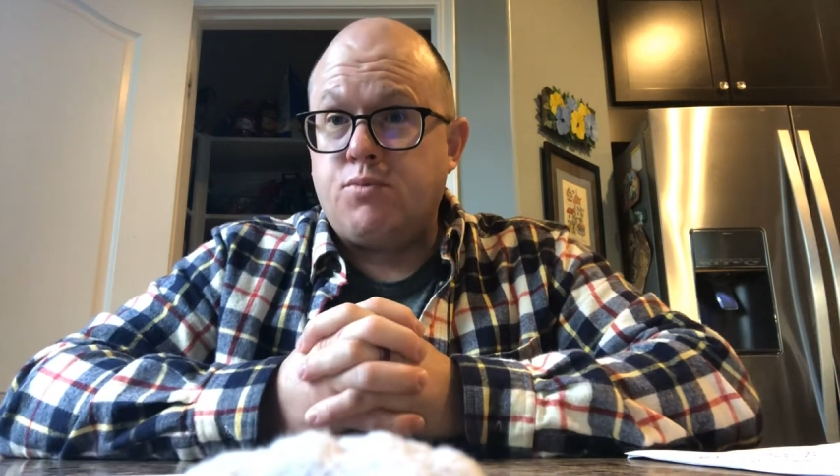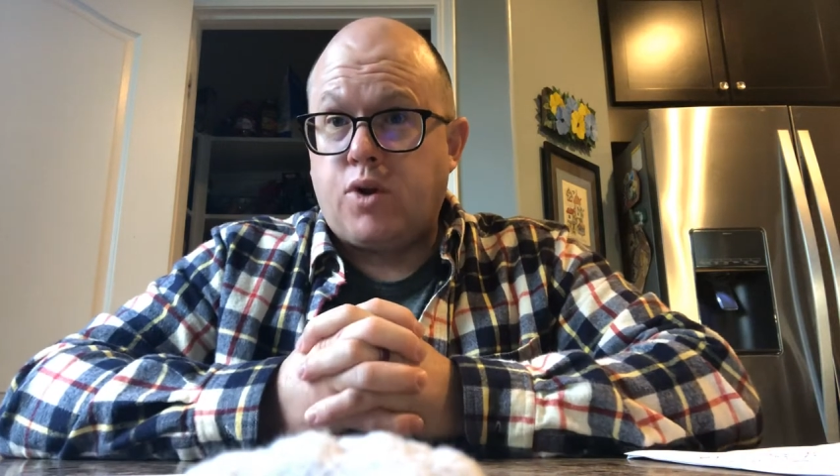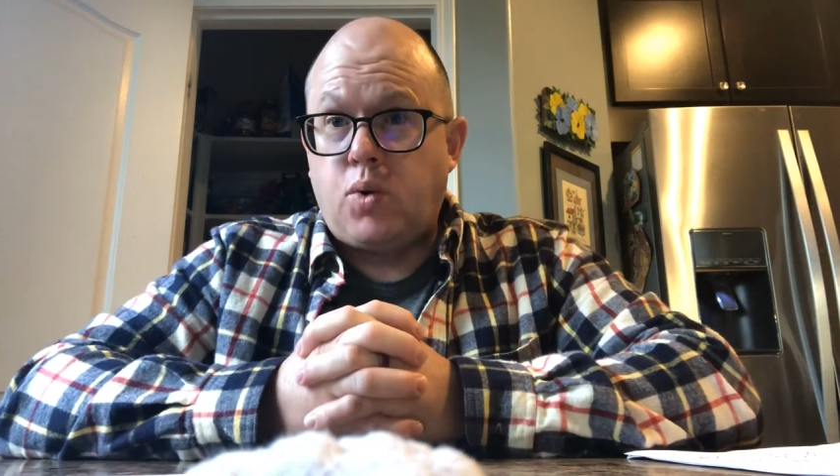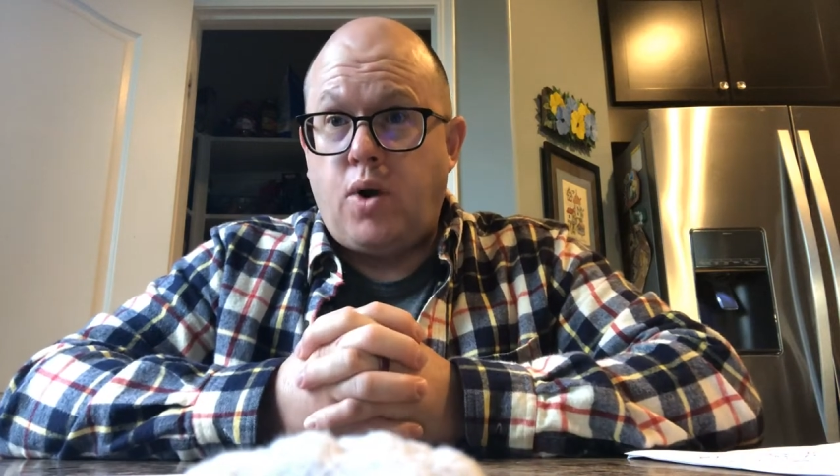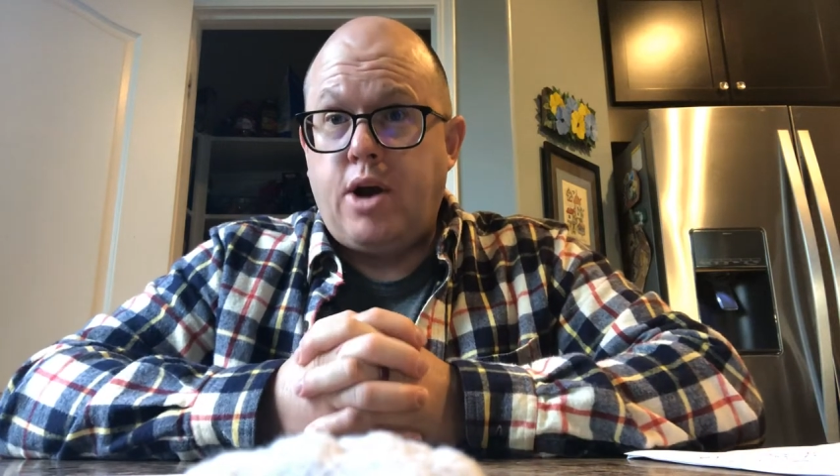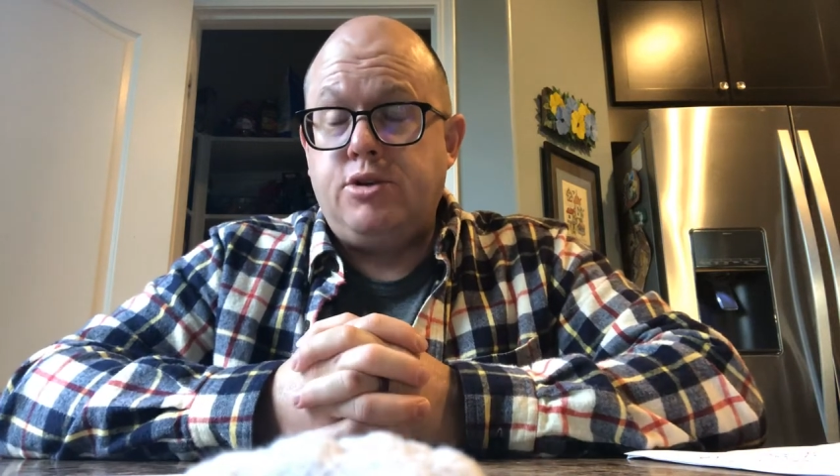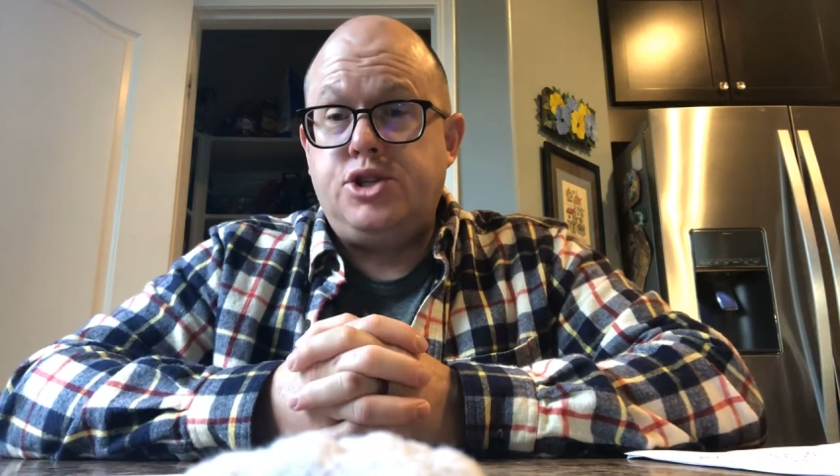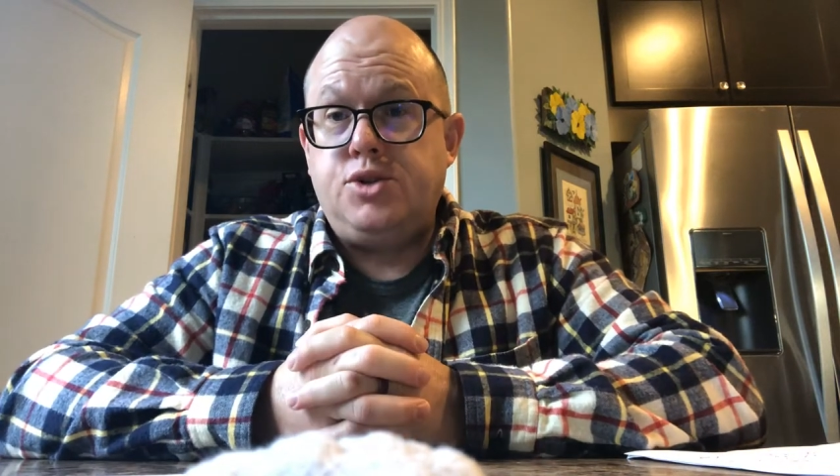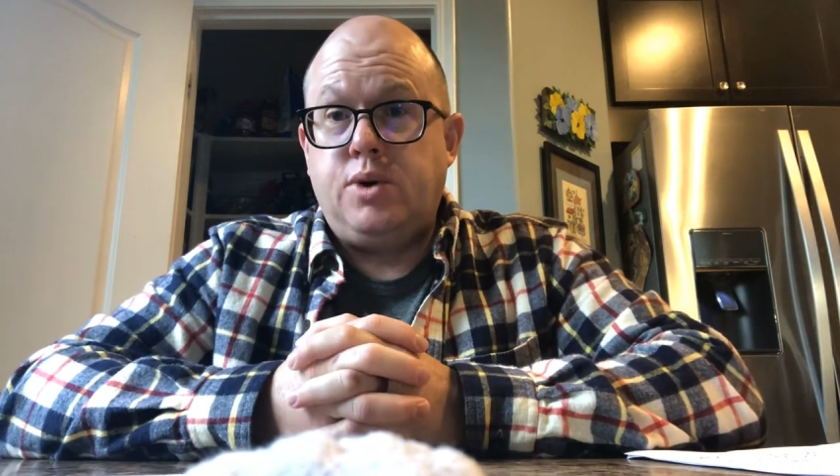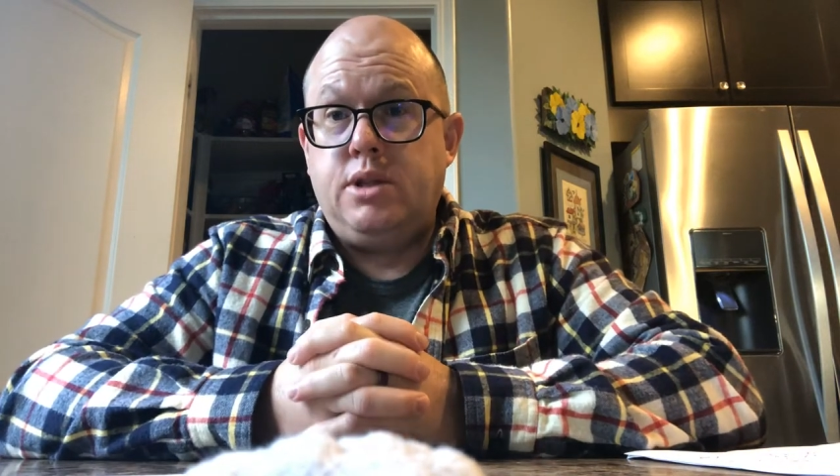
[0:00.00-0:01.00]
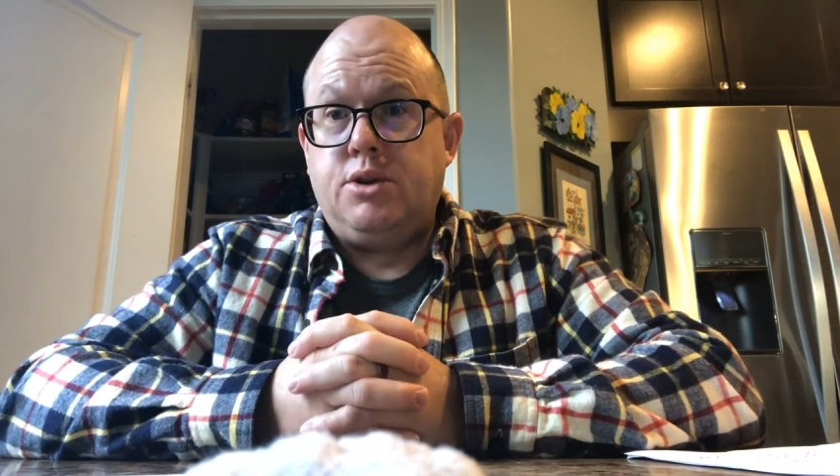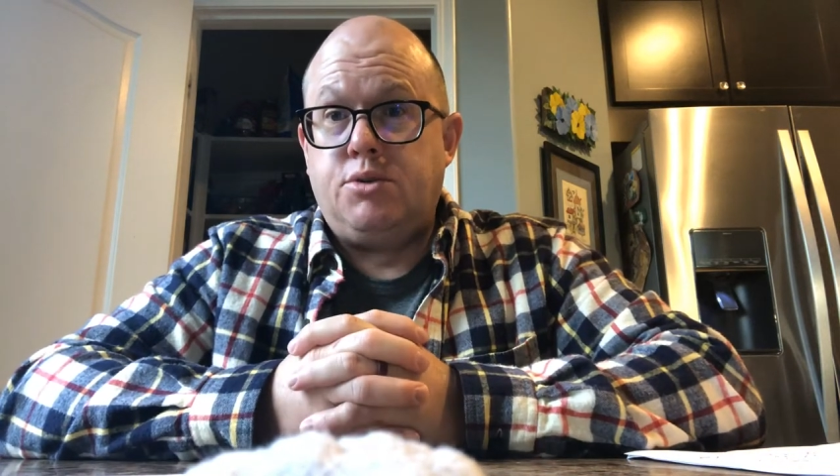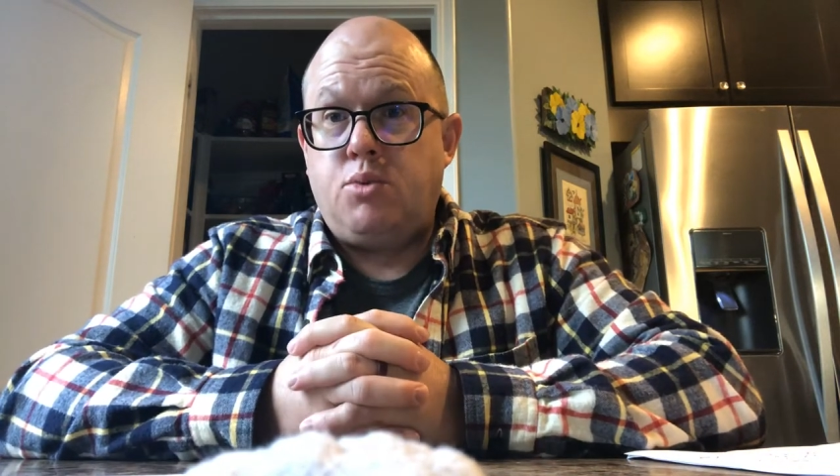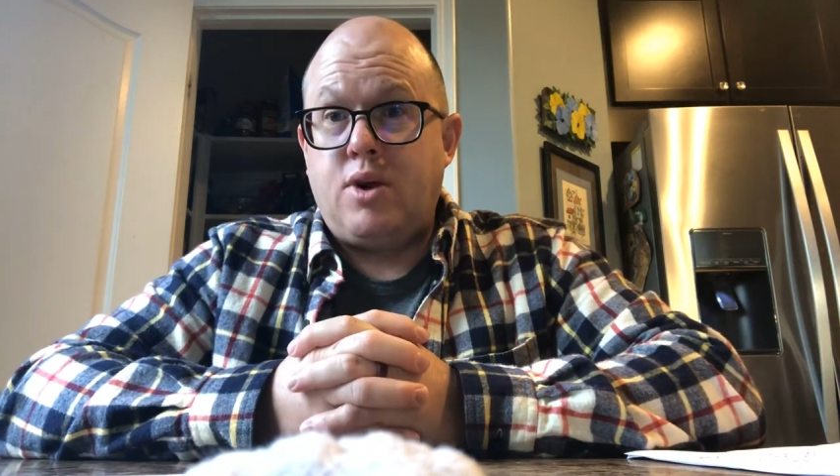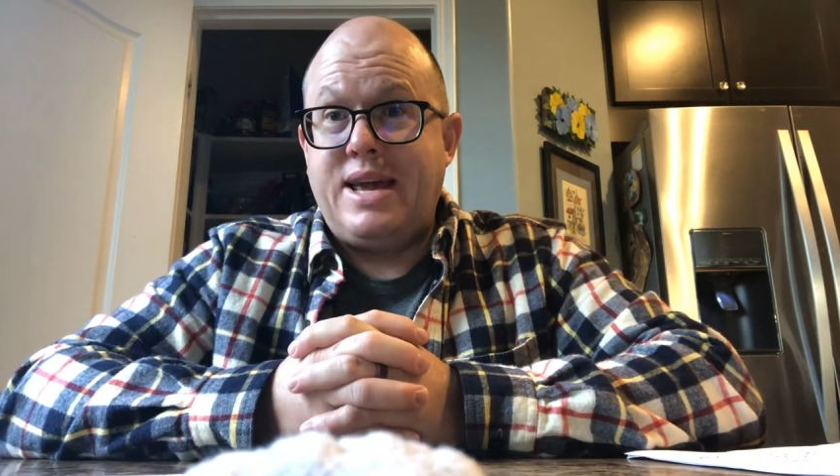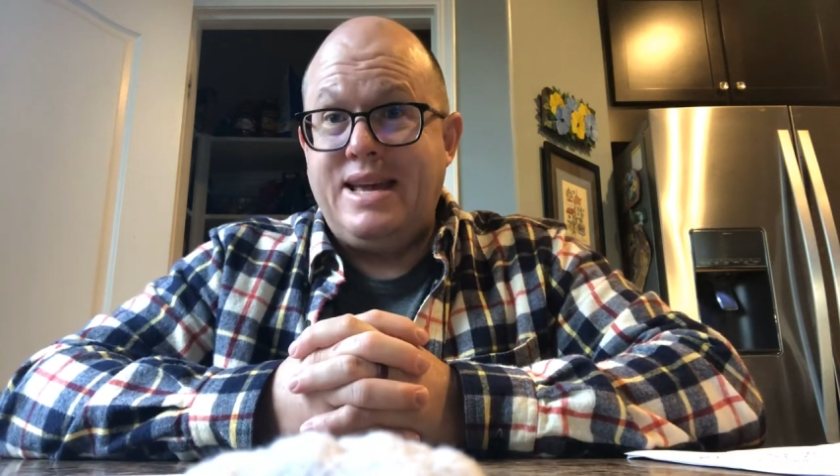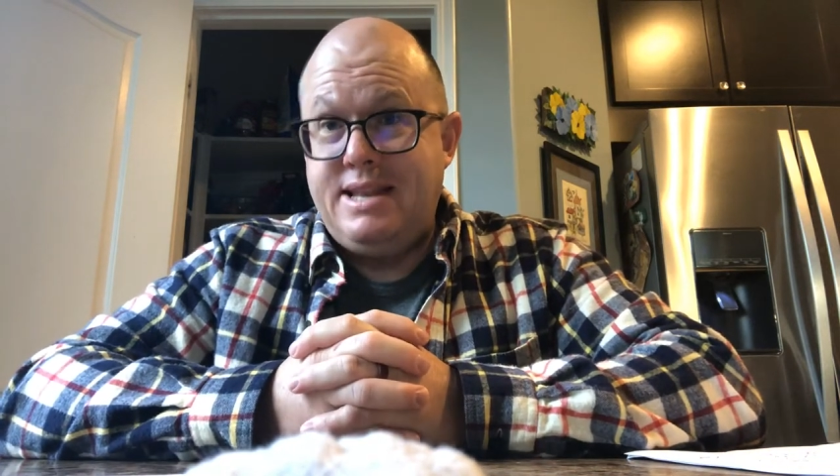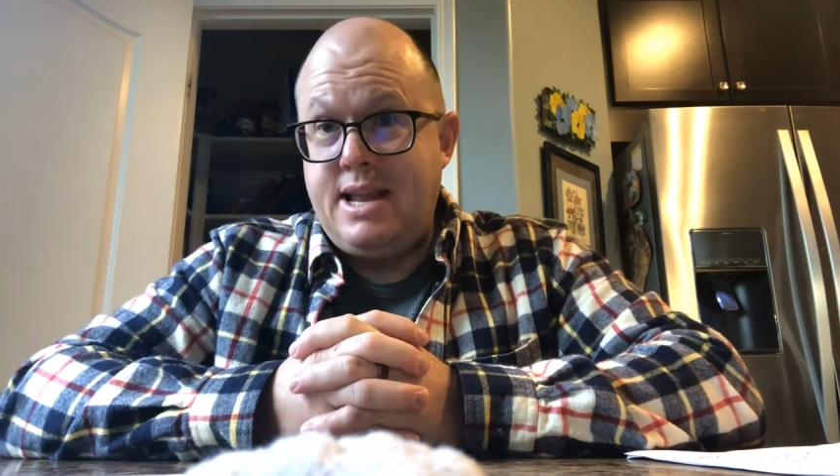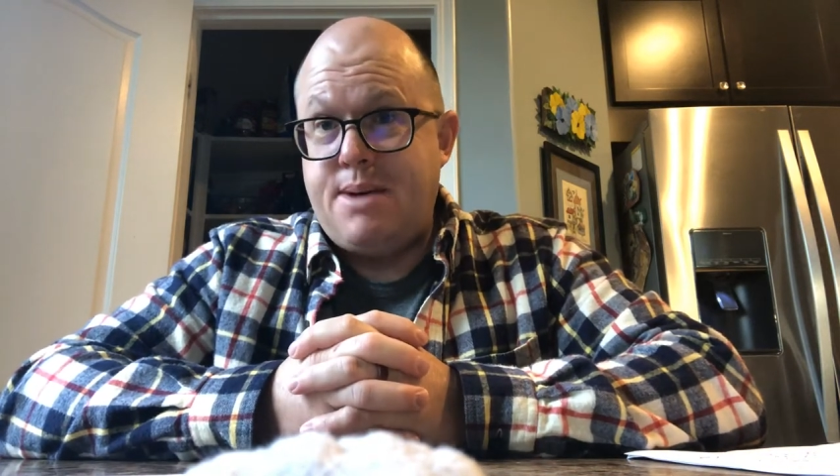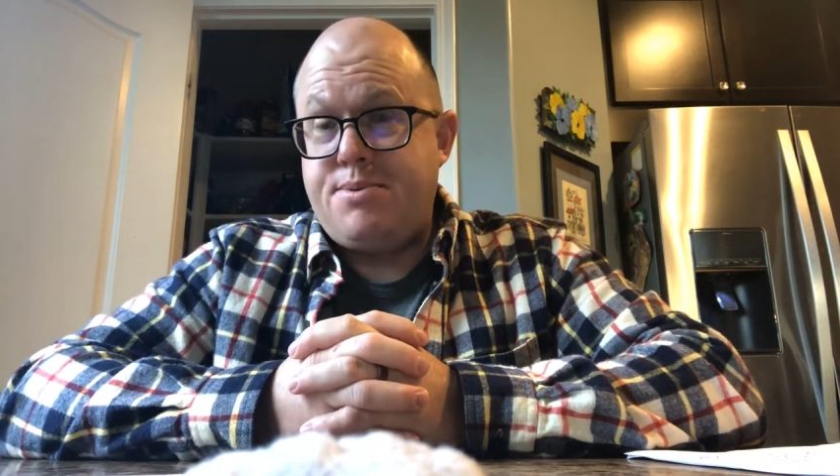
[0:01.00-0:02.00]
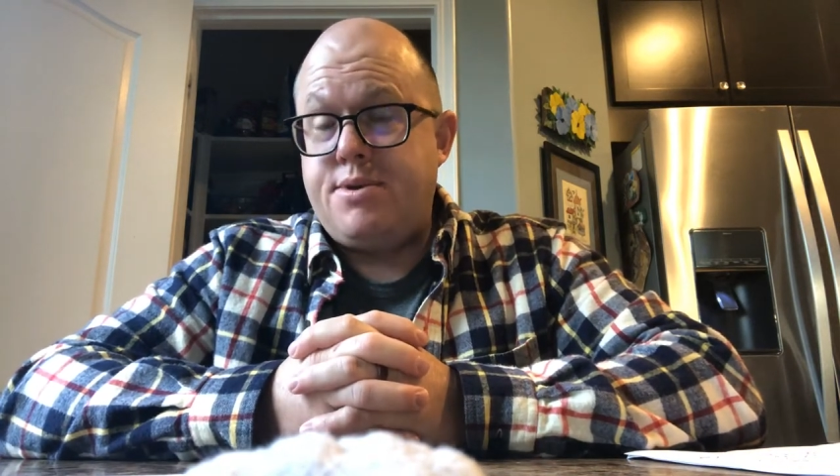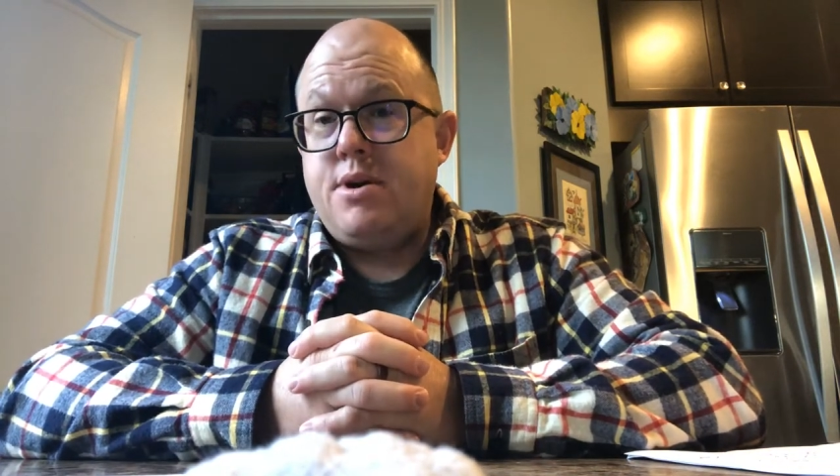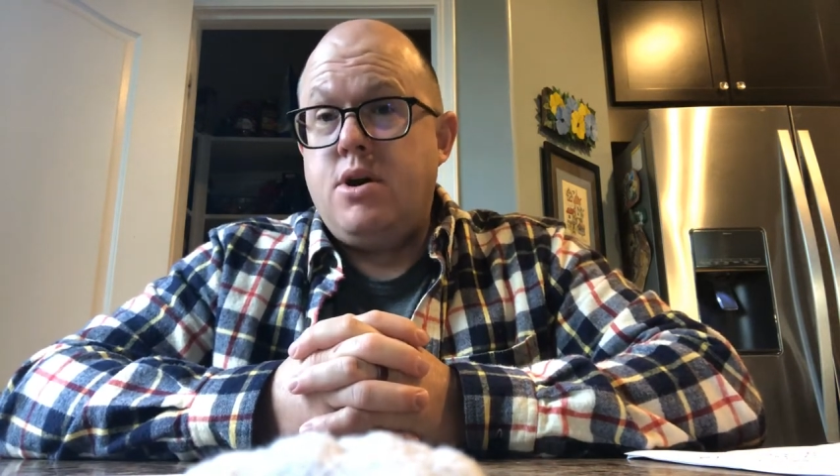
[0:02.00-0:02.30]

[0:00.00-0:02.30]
requires you a little more in-depth